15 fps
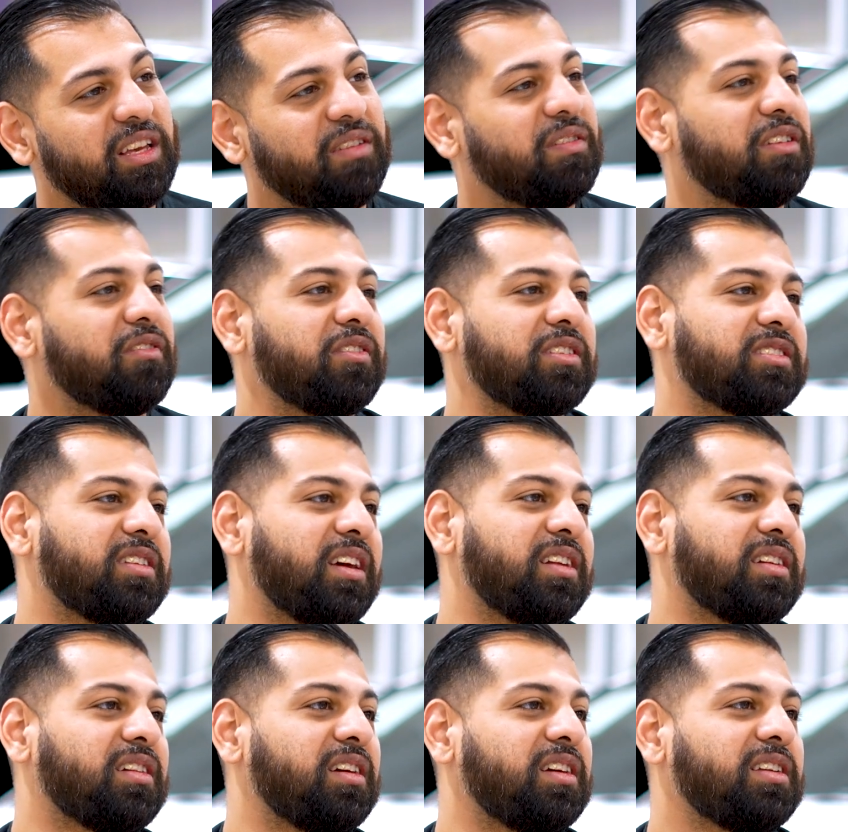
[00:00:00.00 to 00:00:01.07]
even if it
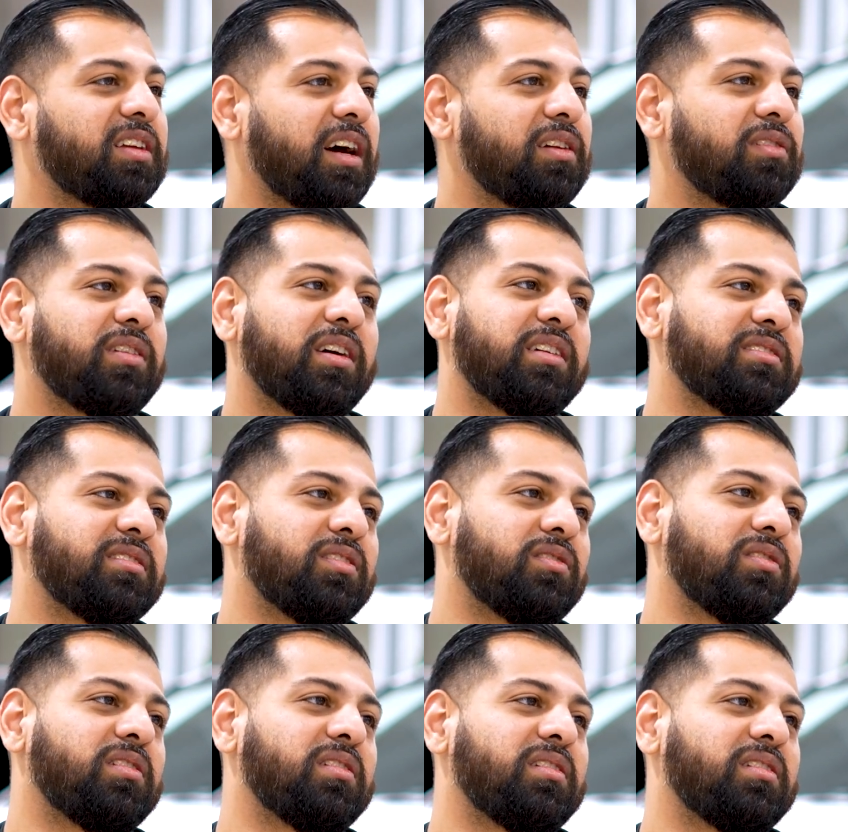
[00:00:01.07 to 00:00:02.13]
stayed clean title, that it
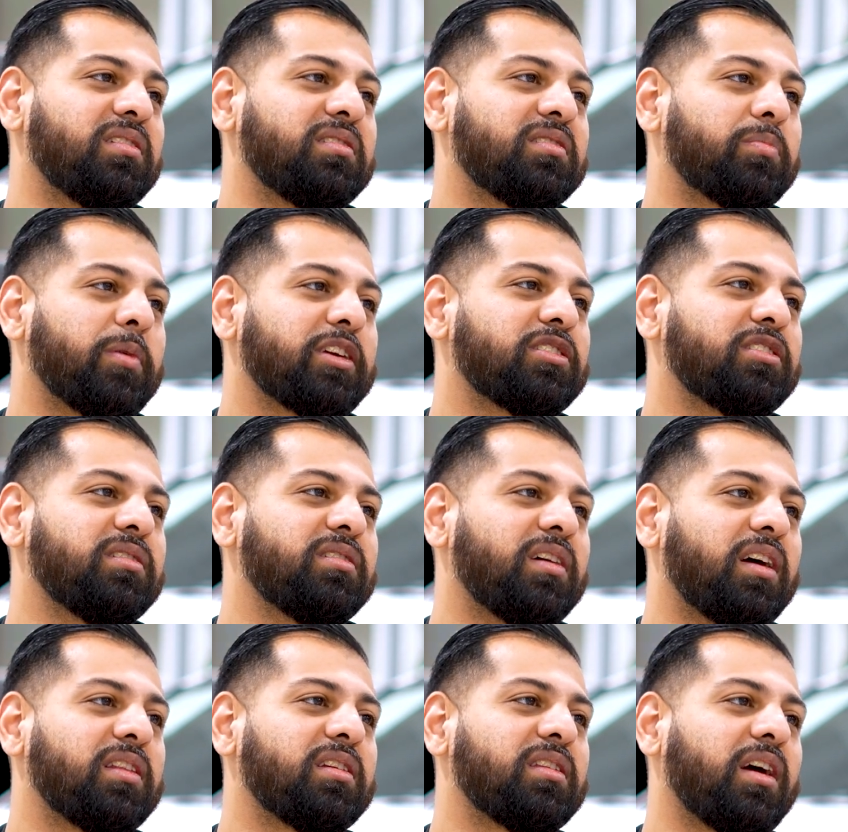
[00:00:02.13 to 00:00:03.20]
still needed an
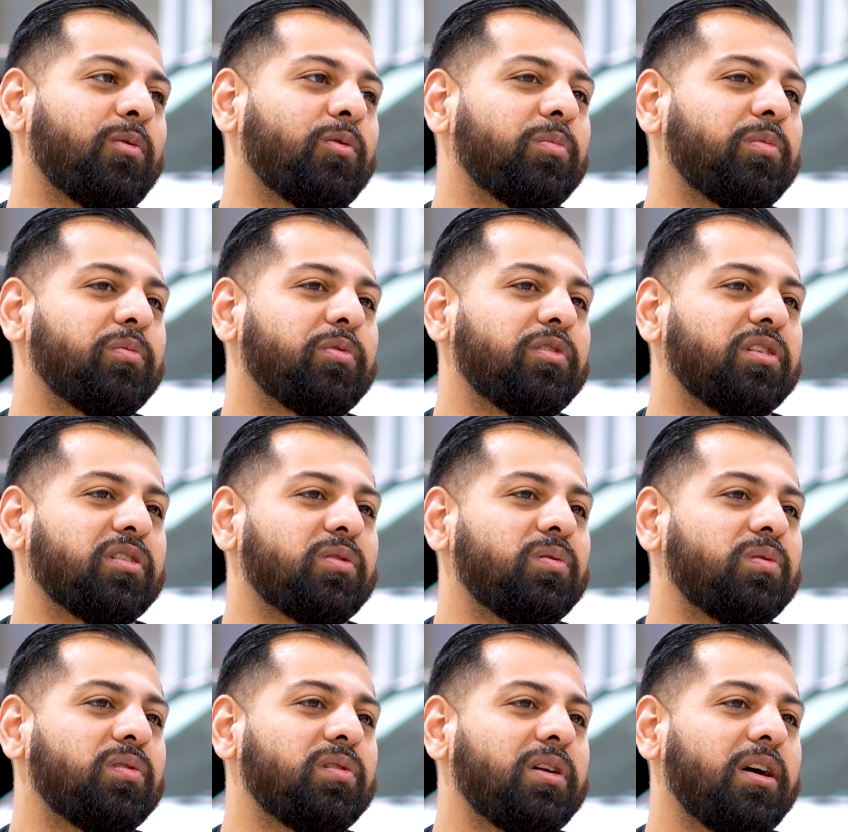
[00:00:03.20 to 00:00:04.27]
inspection. I think that would be pretty
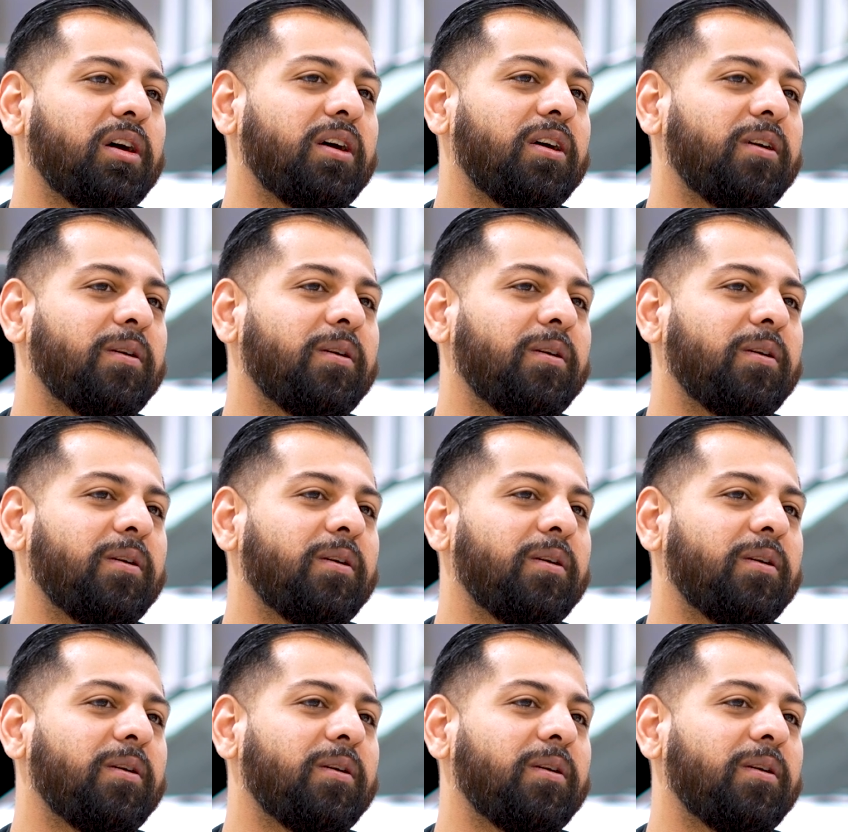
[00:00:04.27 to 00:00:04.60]
cool.